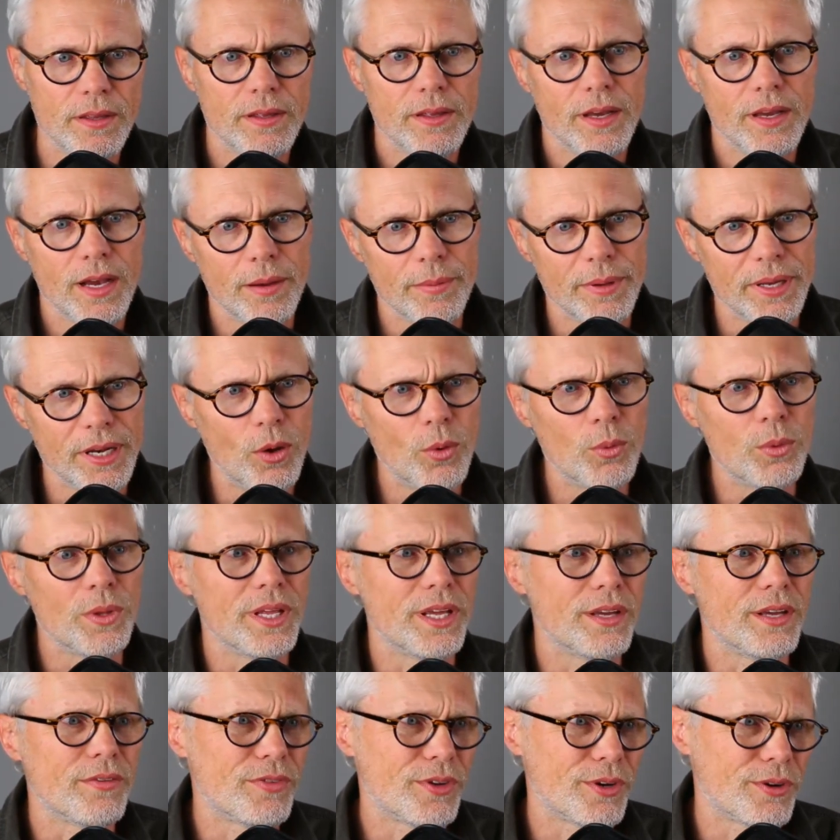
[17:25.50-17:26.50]
I mean,
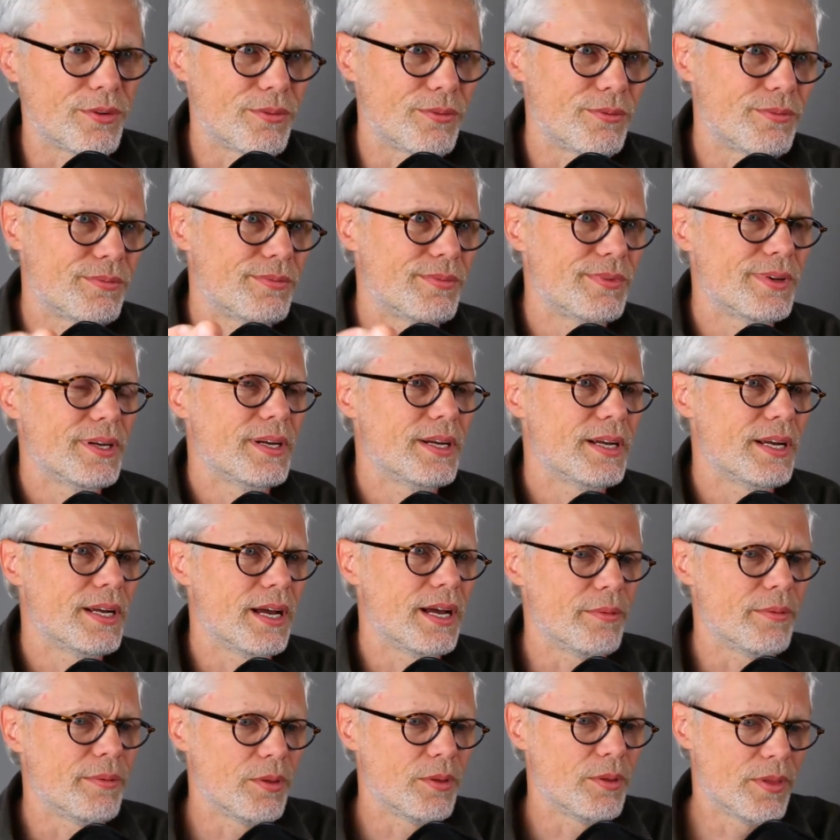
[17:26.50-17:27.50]
only if you're
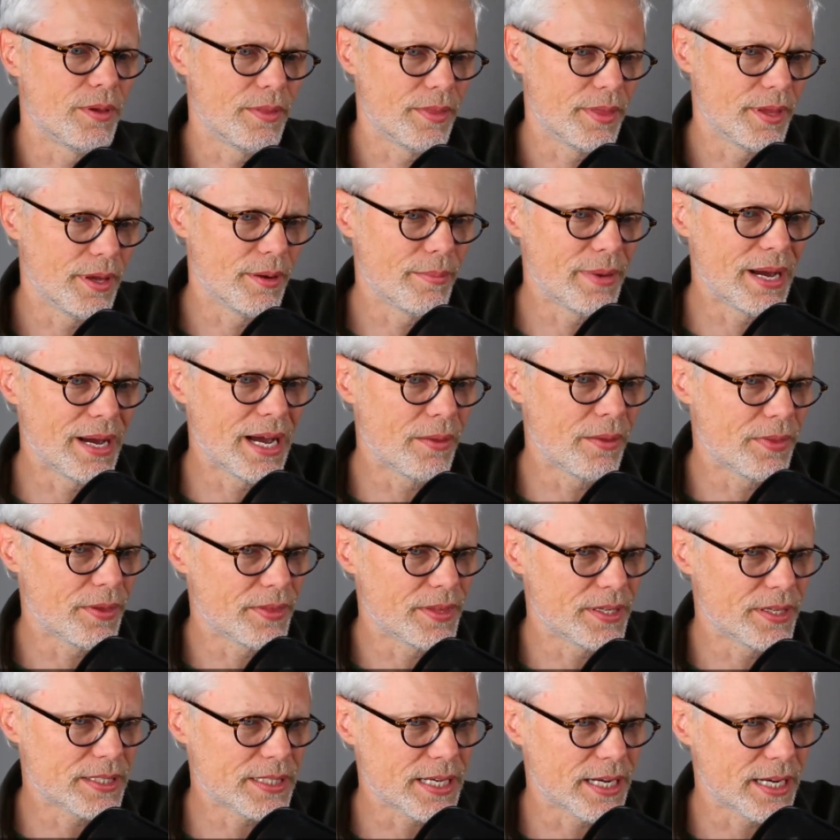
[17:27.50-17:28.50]
the, the amount that
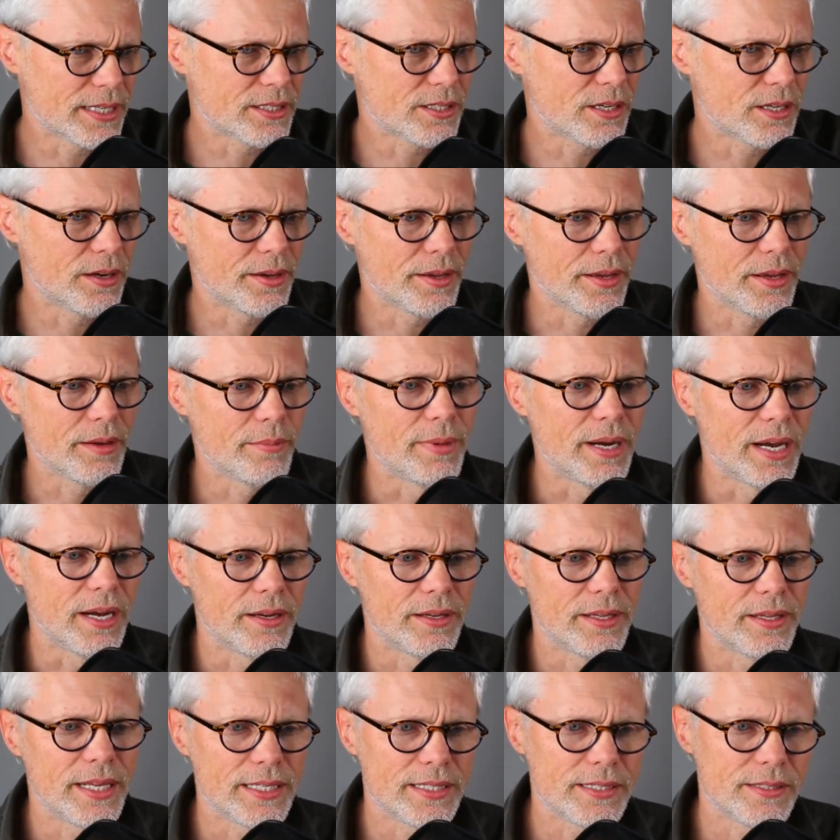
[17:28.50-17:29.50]
this guy's talking
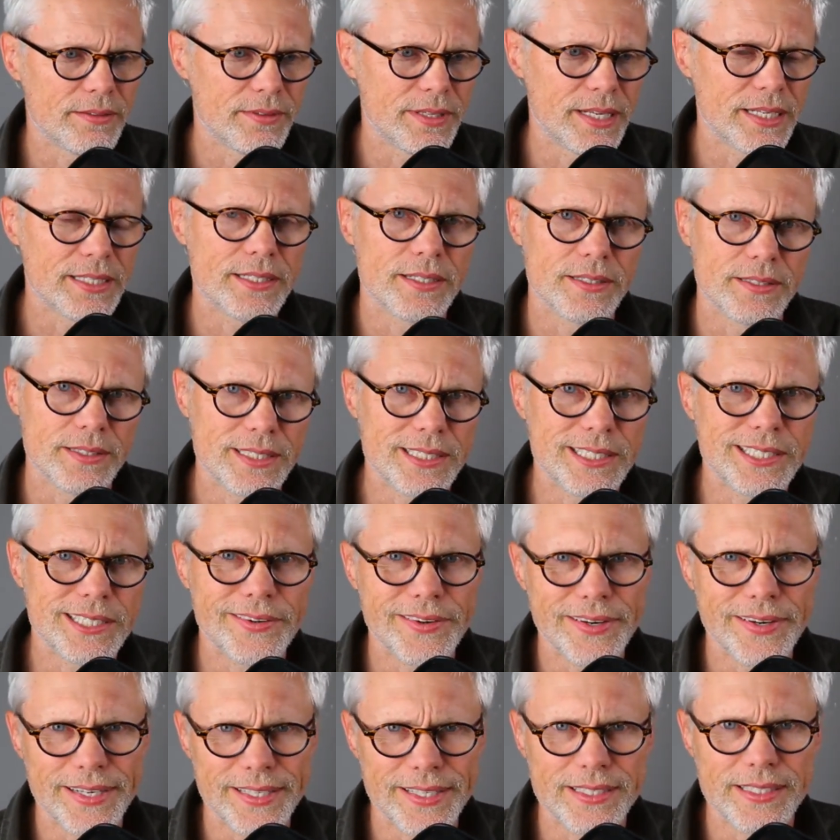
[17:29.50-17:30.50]
about. That's a that's a
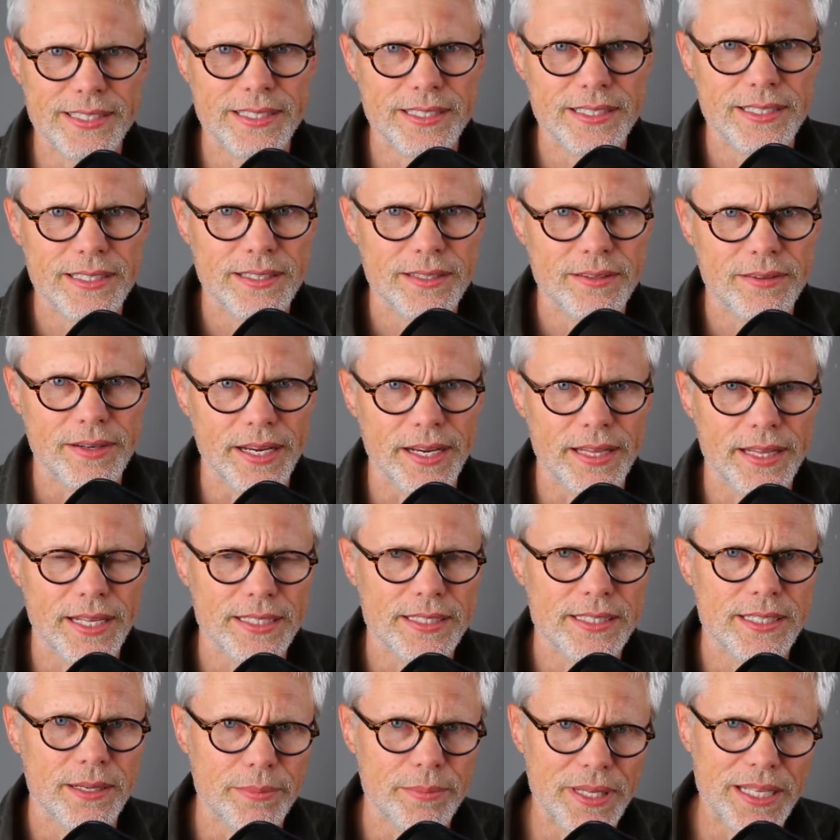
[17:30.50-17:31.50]
serious like
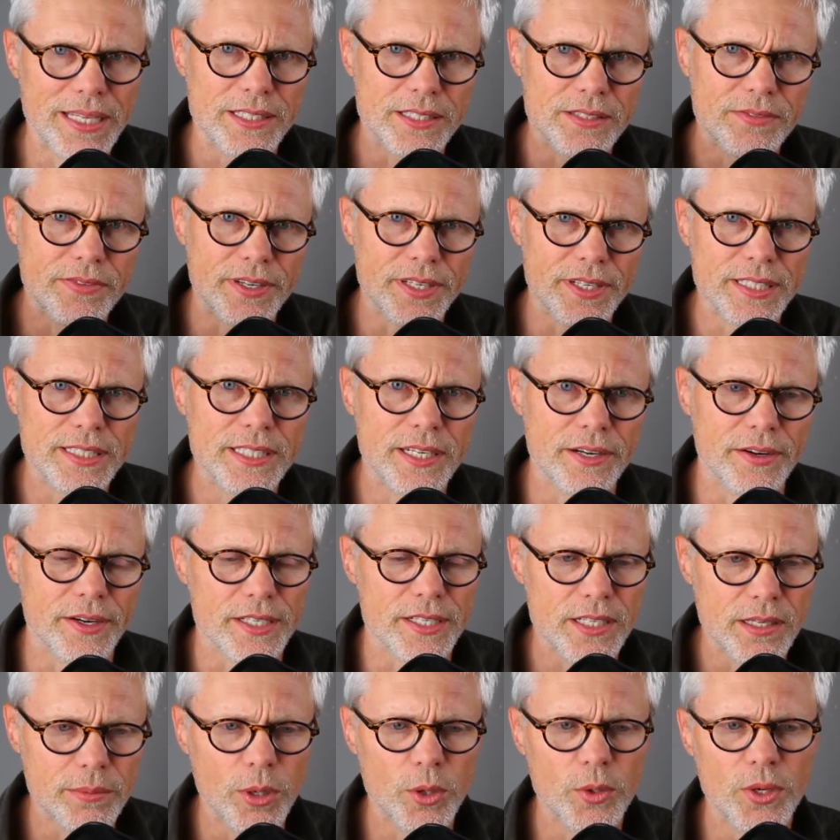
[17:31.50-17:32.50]
that's something that's very
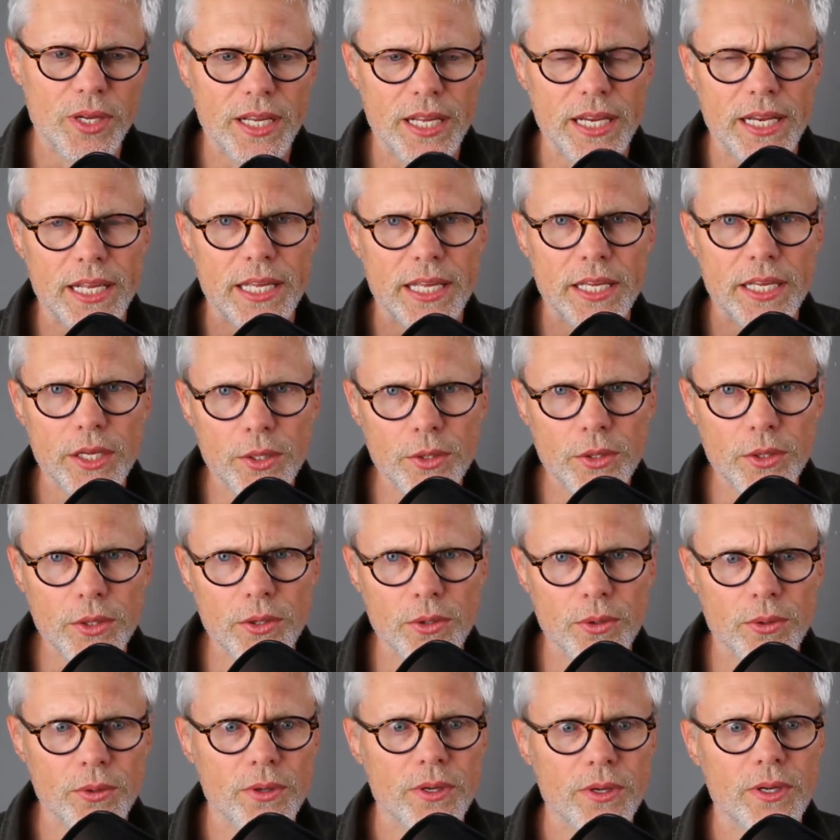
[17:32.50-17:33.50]
serious. Pneumonia can kill
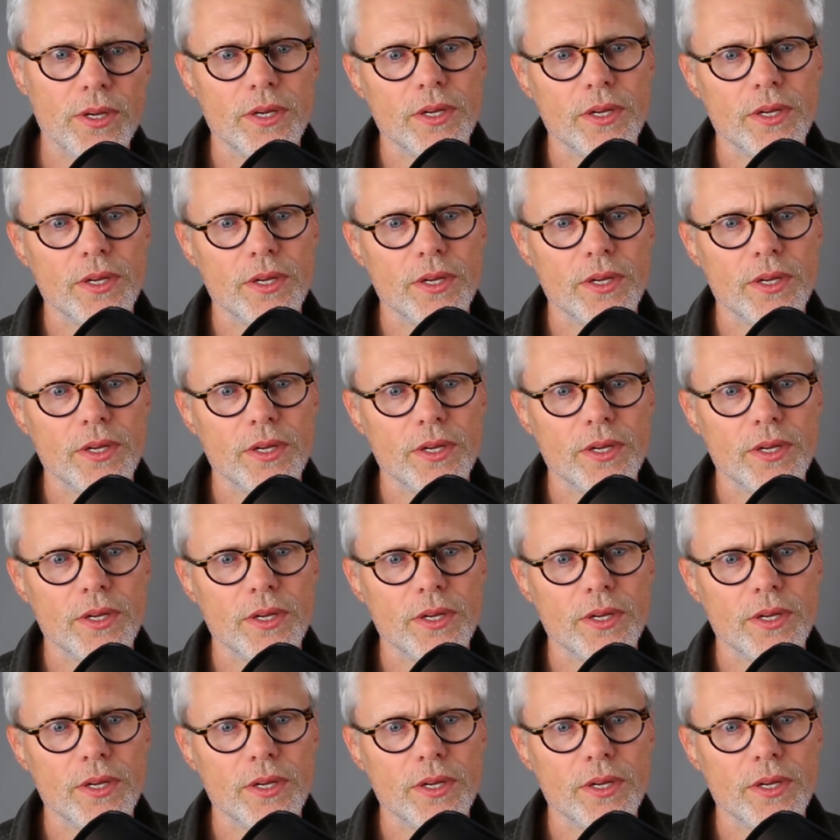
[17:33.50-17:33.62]
you.